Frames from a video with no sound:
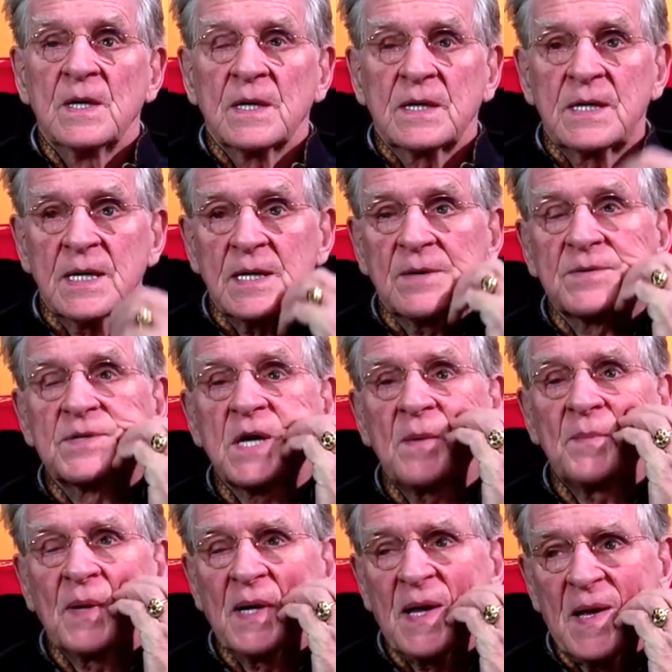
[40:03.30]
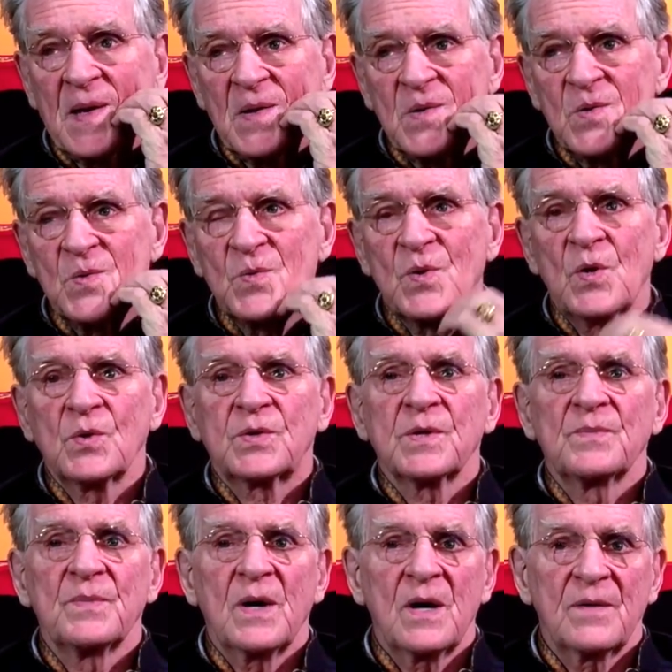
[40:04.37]
king of Shambhala, who wrote the
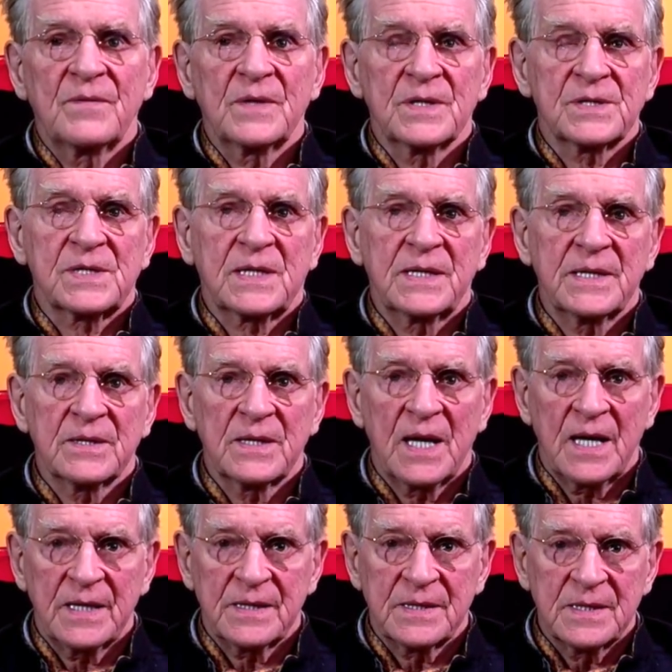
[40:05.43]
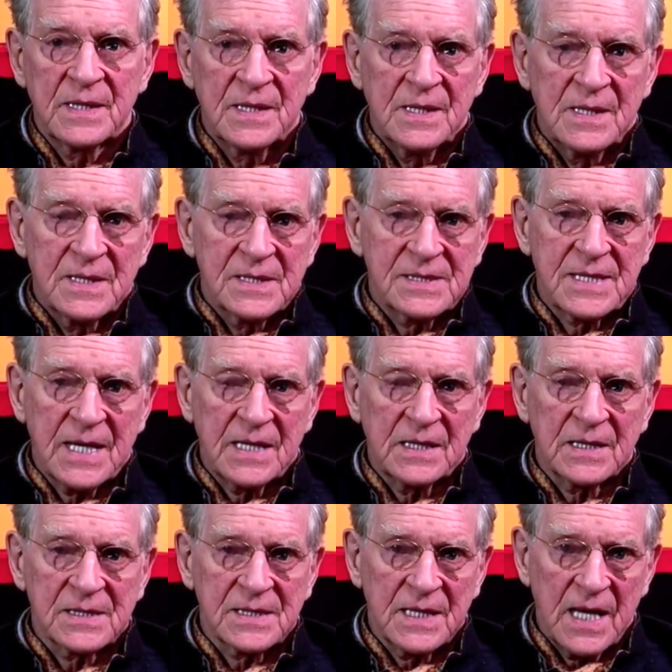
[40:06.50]
marvelous clear light,
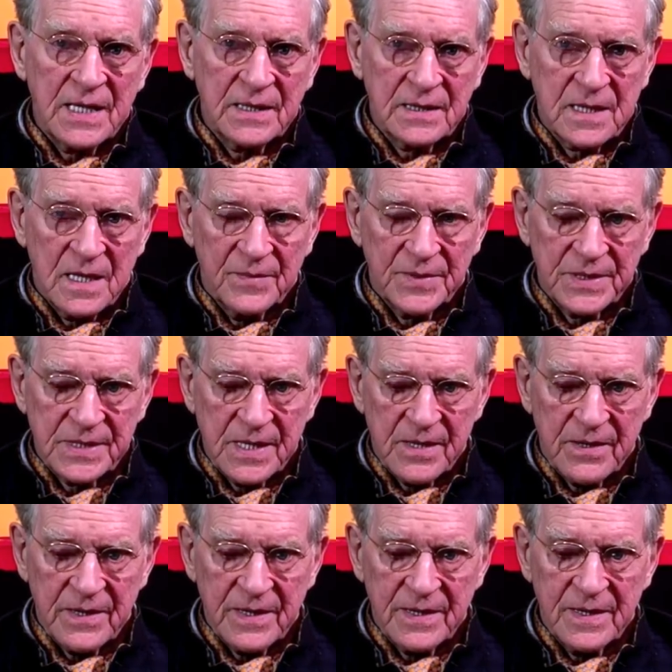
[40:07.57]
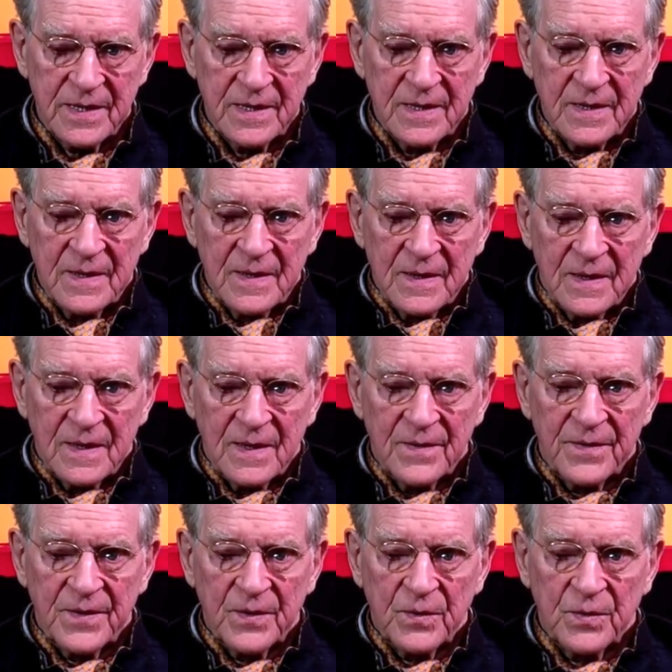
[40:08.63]
stainless light commentary
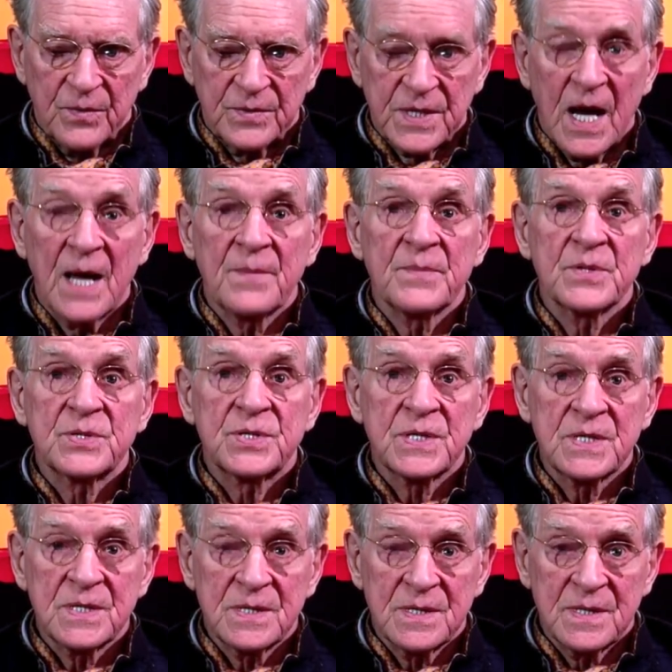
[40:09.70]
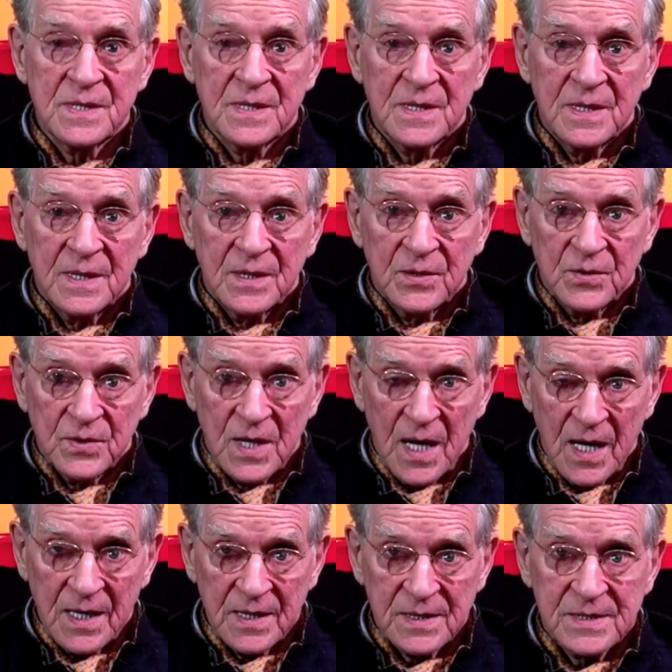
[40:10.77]
on the time machine, your
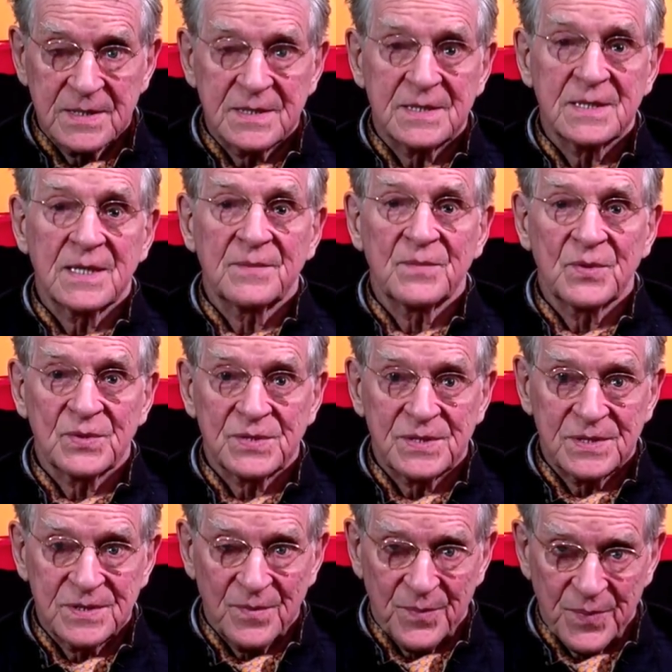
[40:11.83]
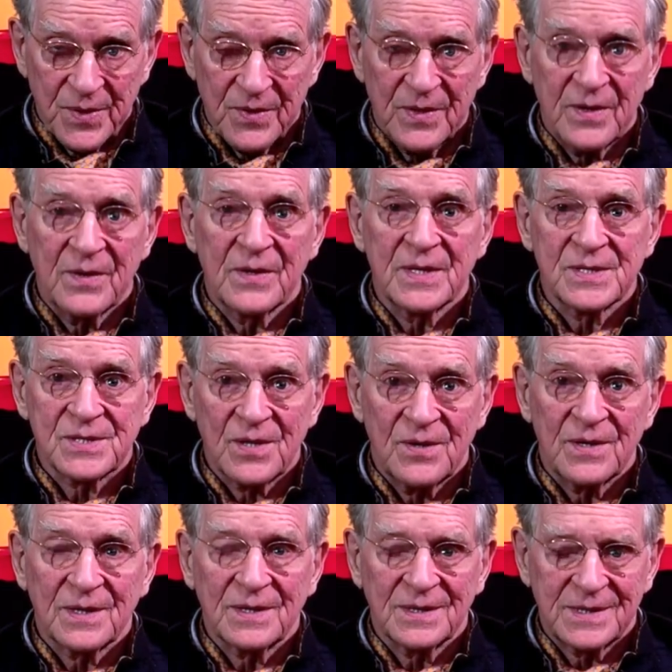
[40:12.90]
highest and most superior
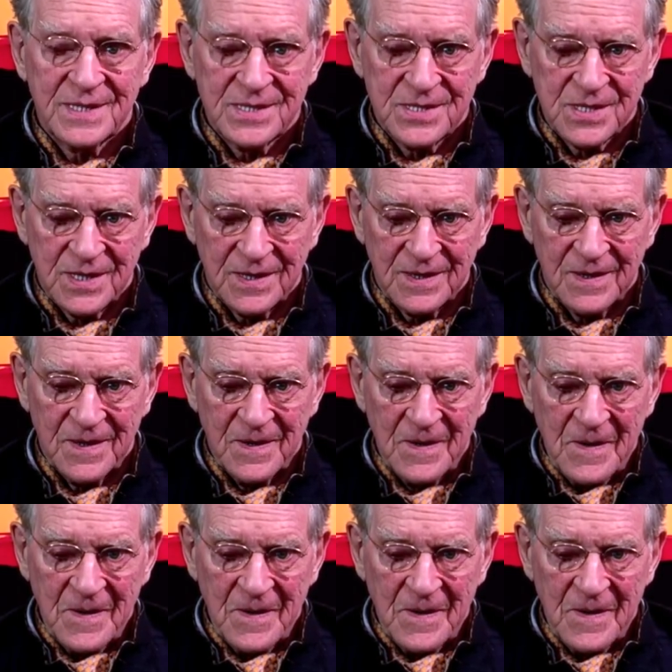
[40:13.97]
historical teaching.